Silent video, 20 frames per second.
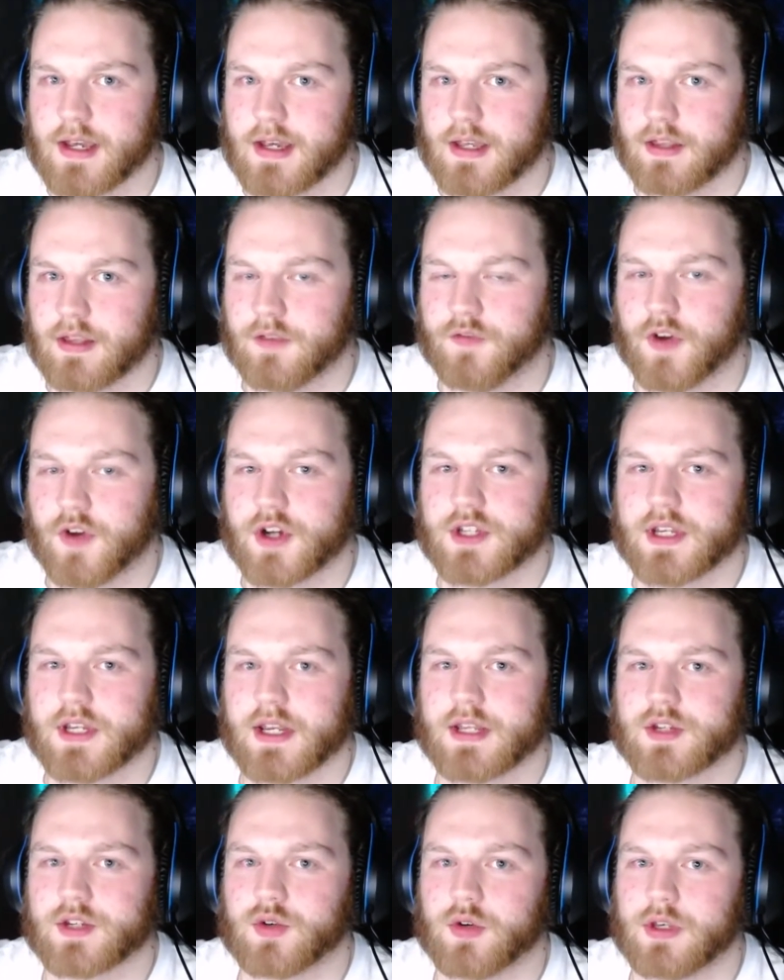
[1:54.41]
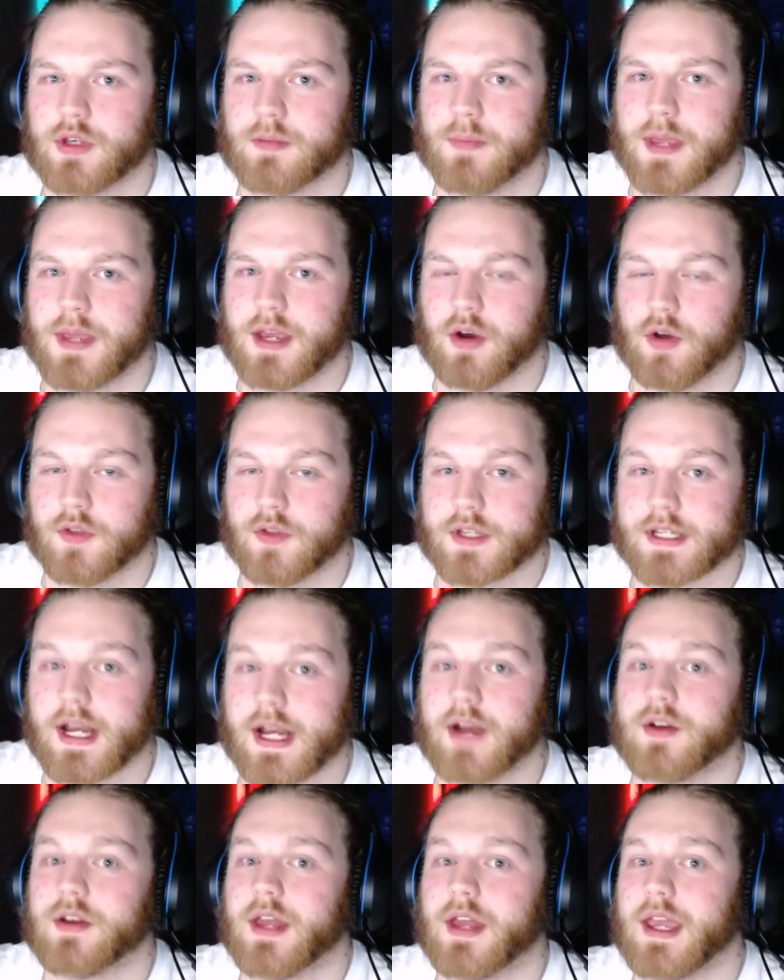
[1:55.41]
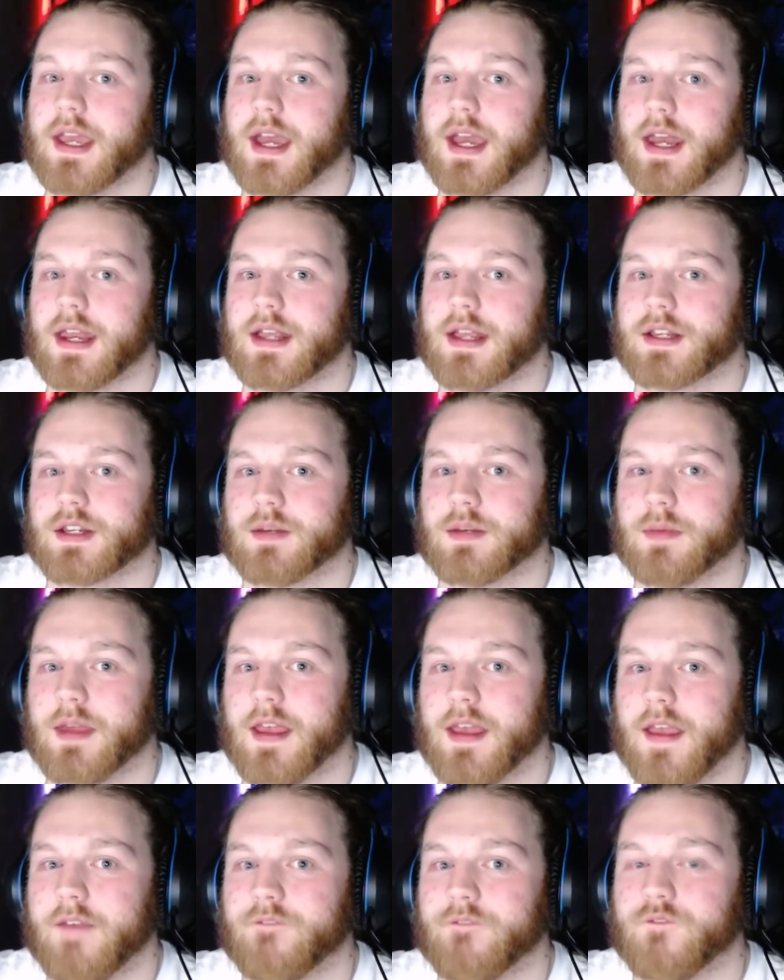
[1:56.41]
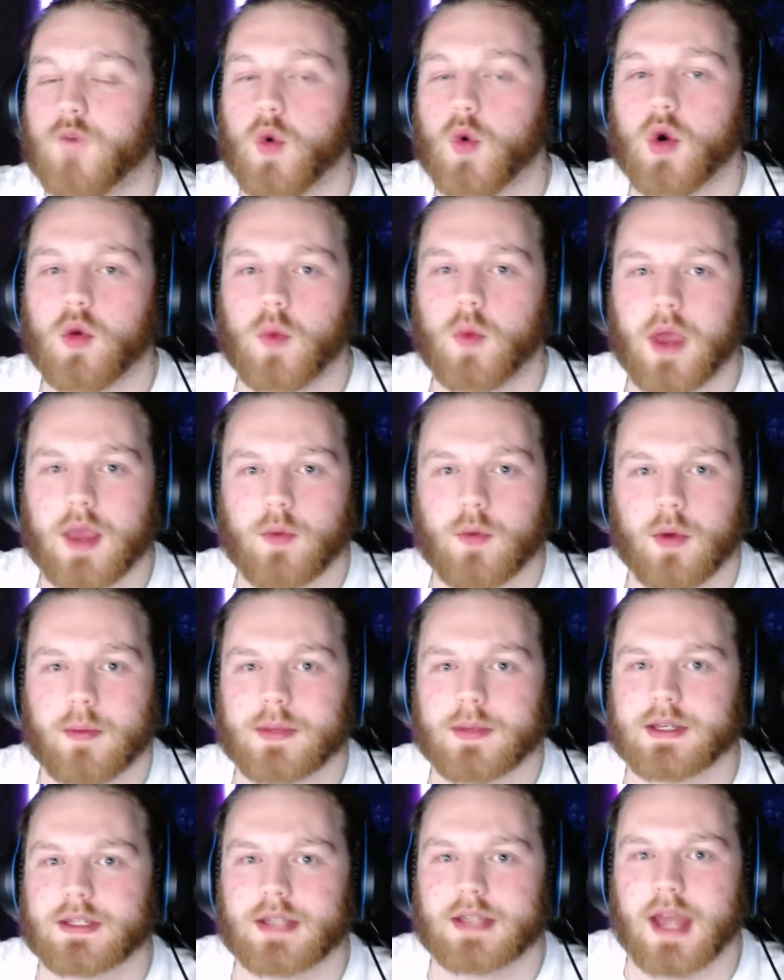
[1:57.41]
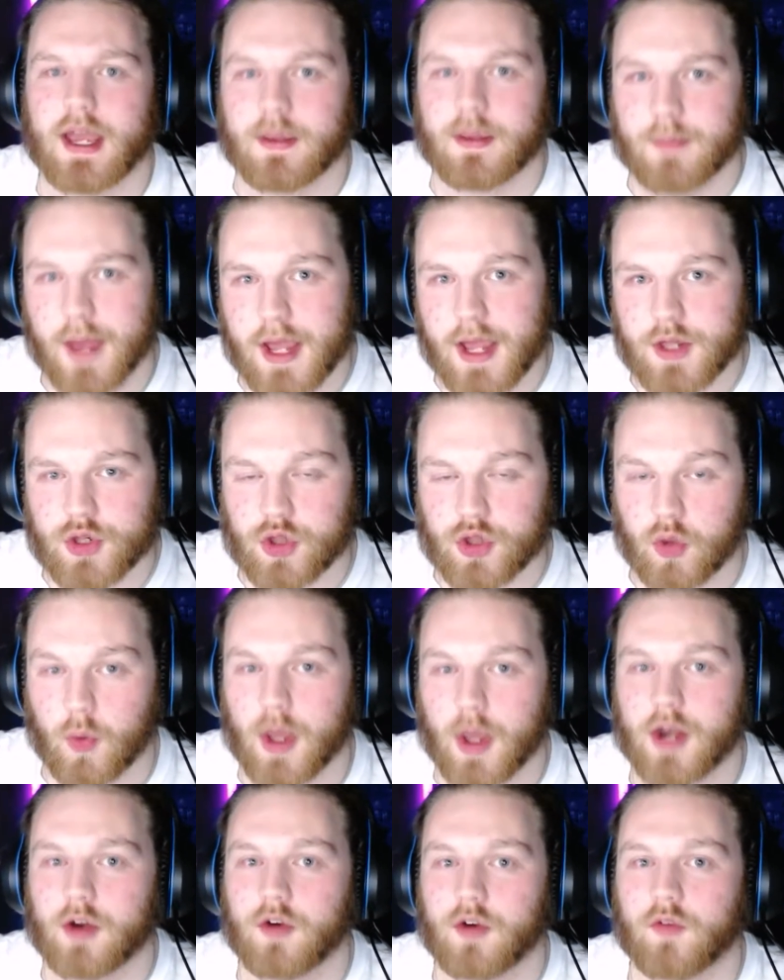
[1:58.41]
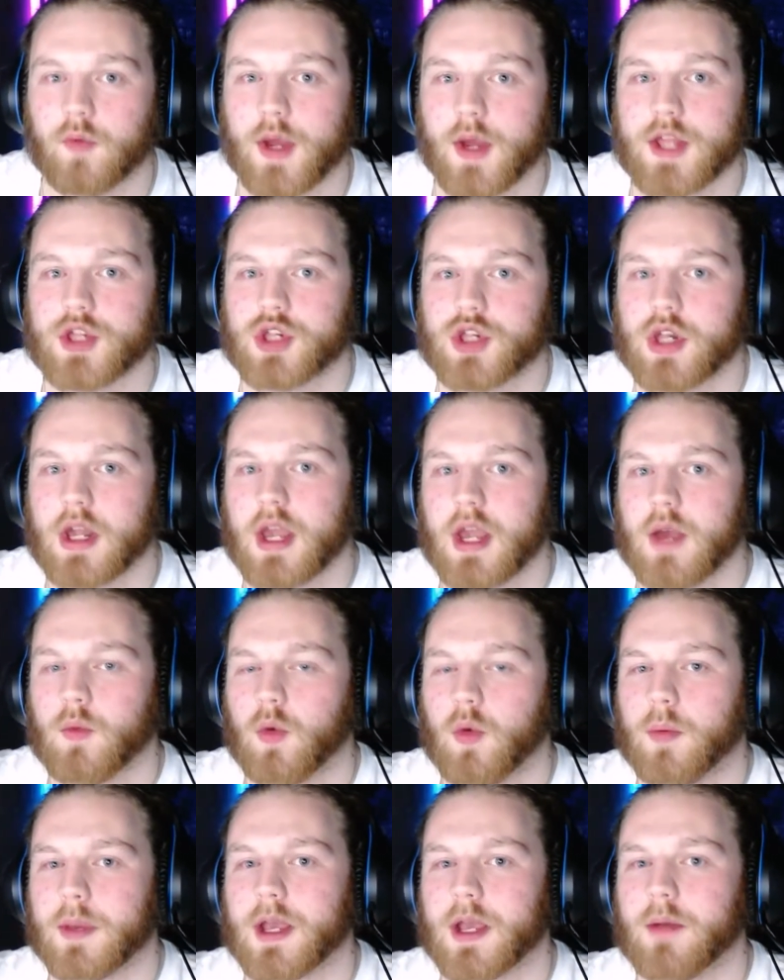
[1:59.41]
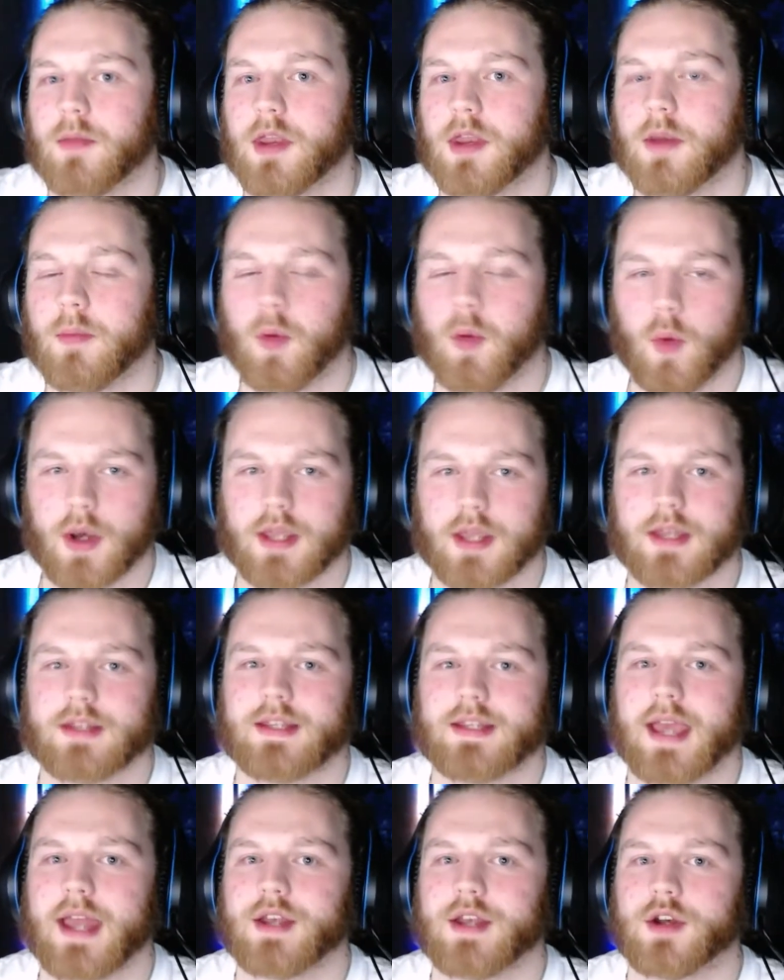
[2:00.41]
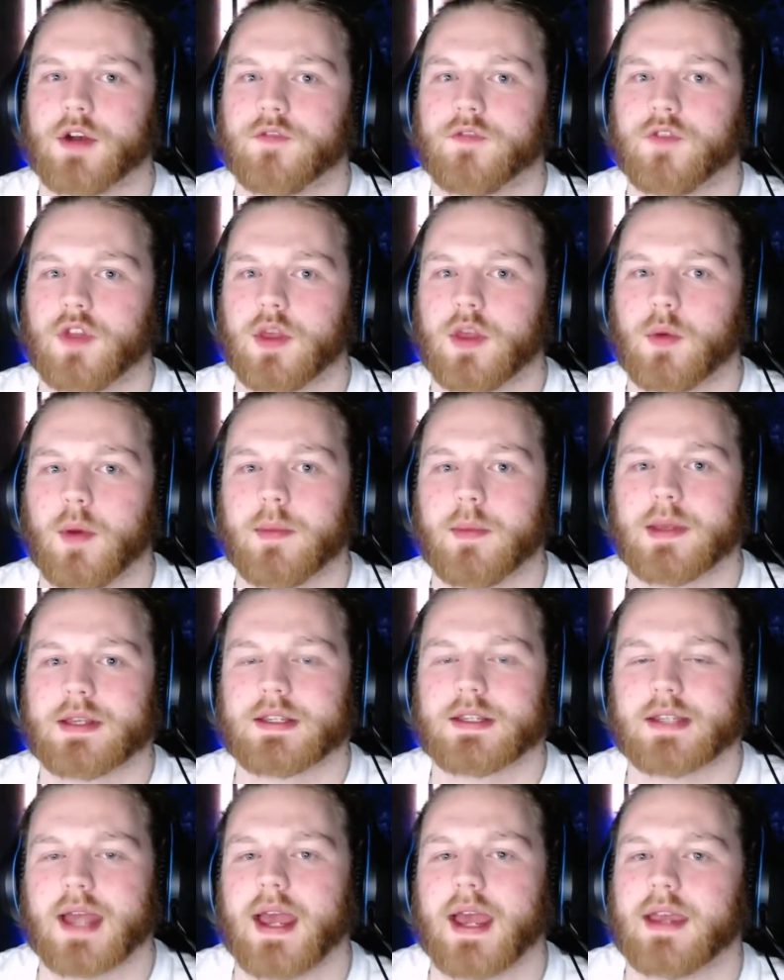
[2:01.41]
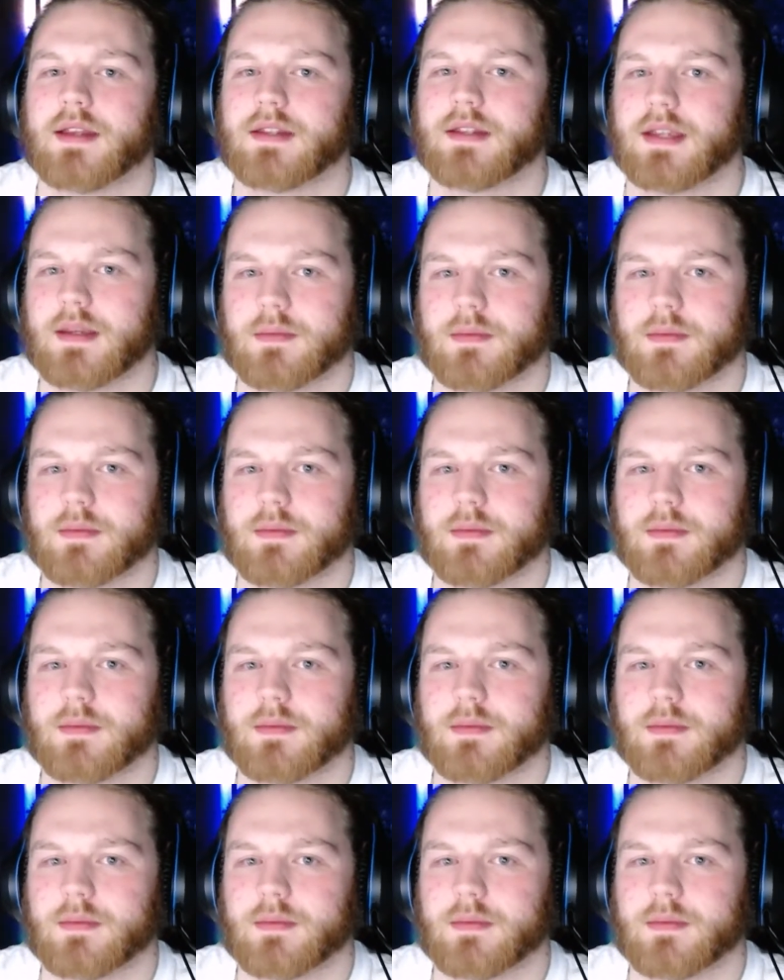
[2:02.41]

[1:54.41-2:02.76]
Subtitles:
The first is going to be on Saturday night, and it is going to be a 4-way women's tag match, the winner of which will become the #1 contender for the women's tag team